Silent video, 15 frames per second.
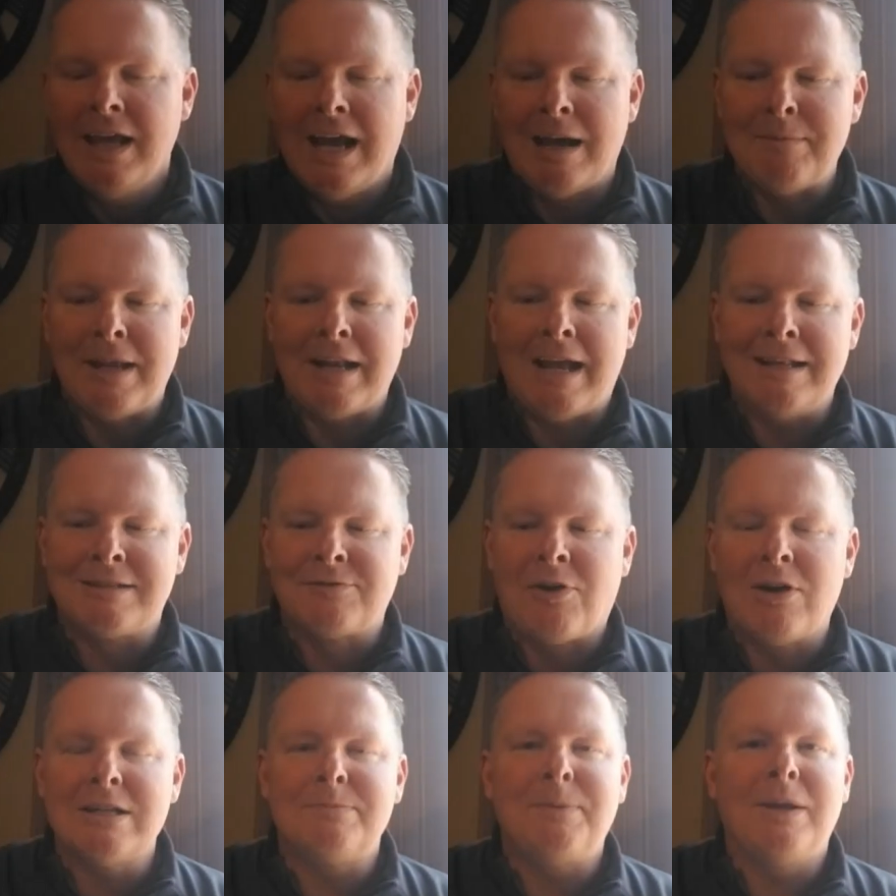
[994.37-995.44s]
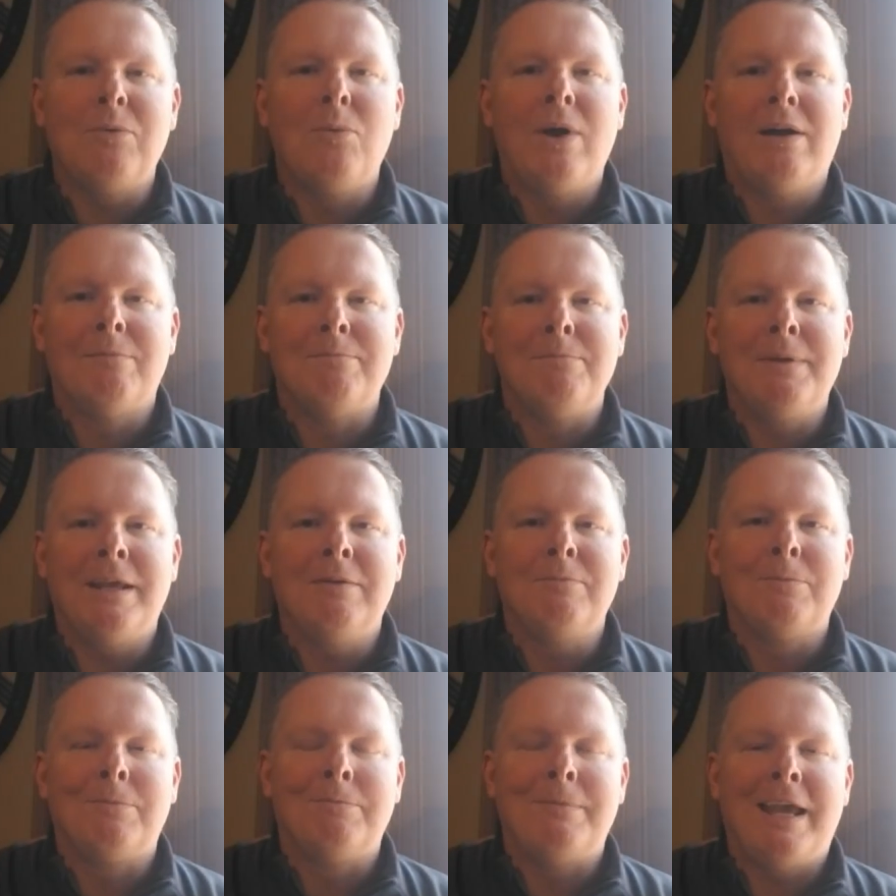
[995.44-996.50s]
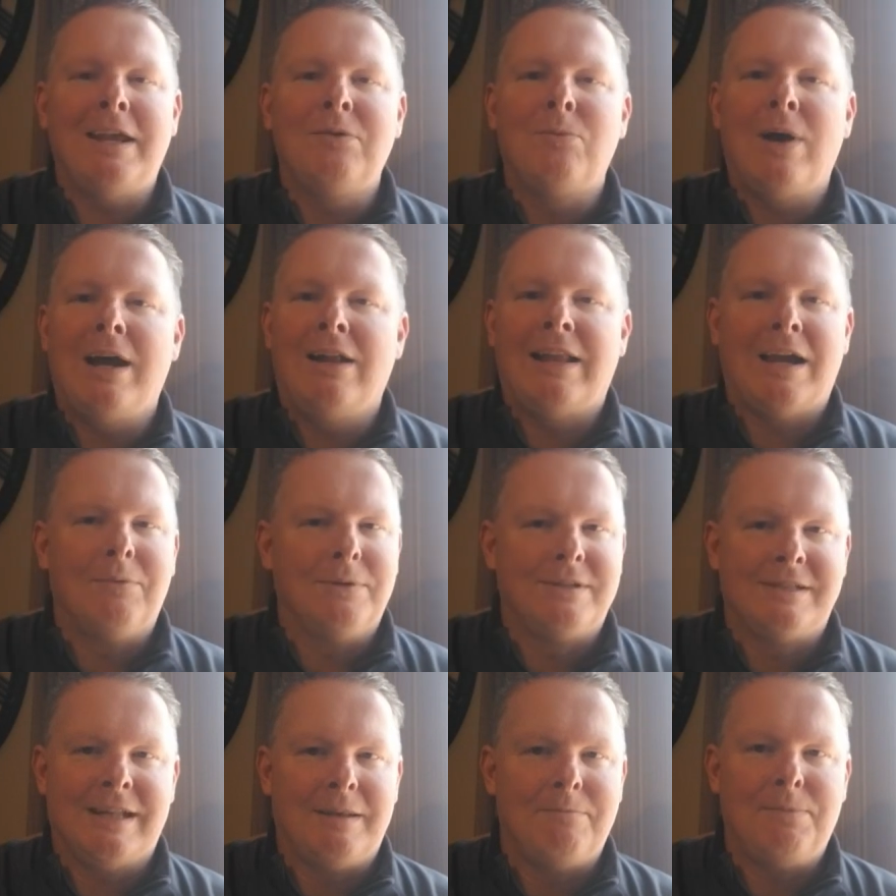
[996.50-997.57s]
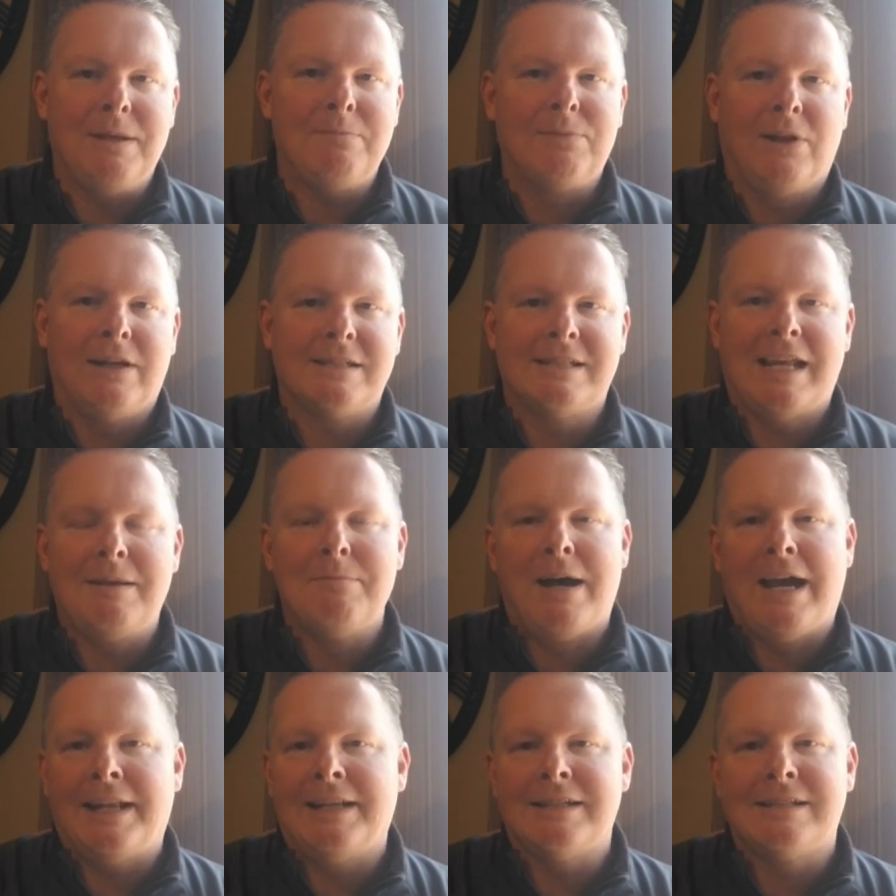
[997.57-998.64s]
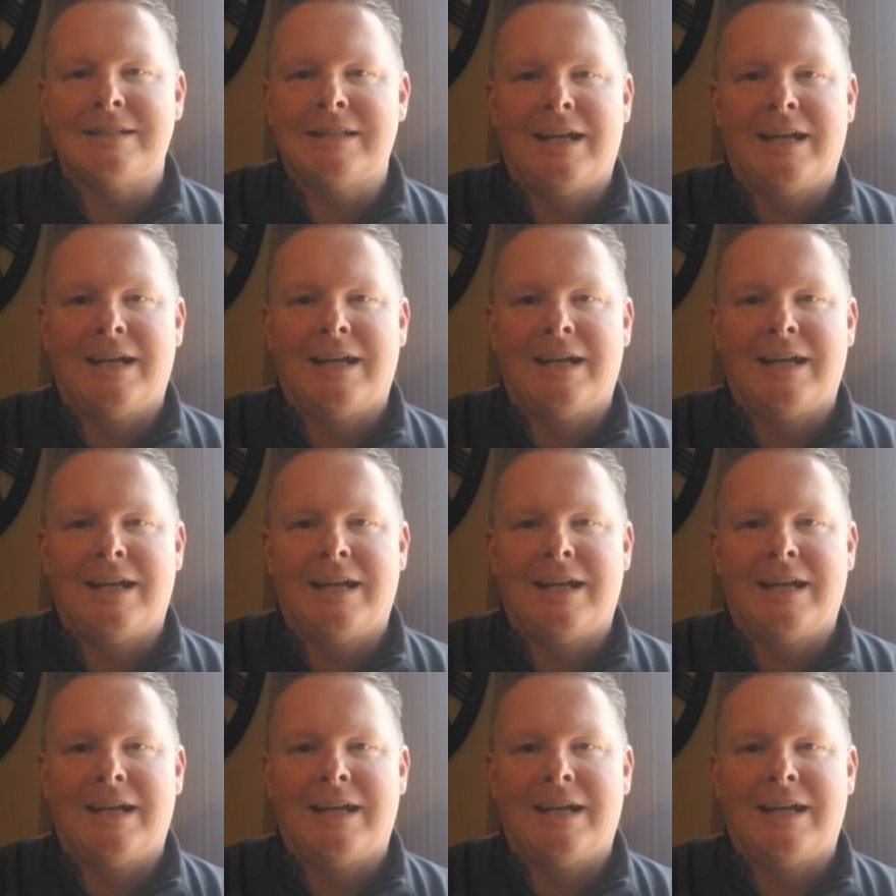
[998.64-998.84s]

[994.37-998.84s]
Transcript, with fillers: I mean, as far as being well, being made well, I would say B plus A minus.